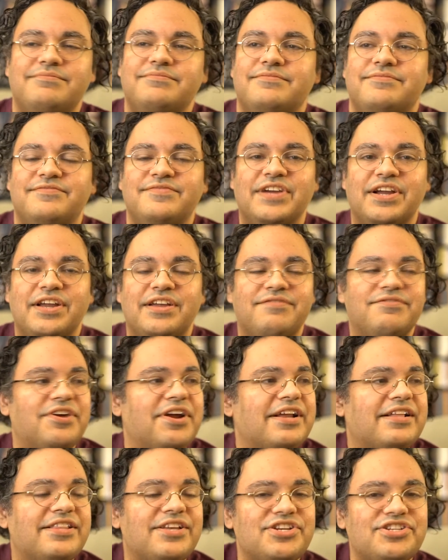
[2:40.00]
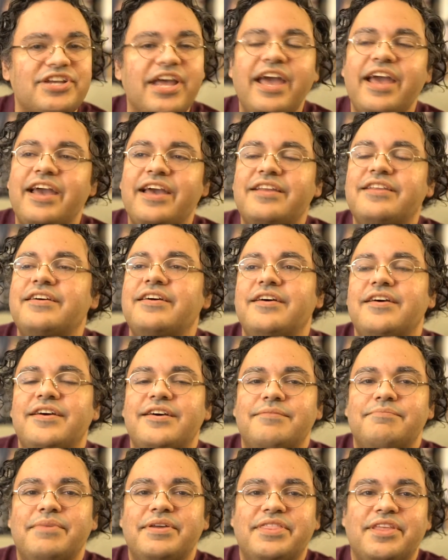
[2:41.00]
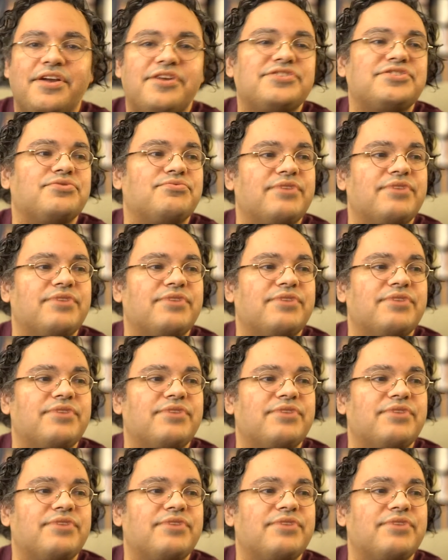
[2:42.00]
Very, very cliched, but there's a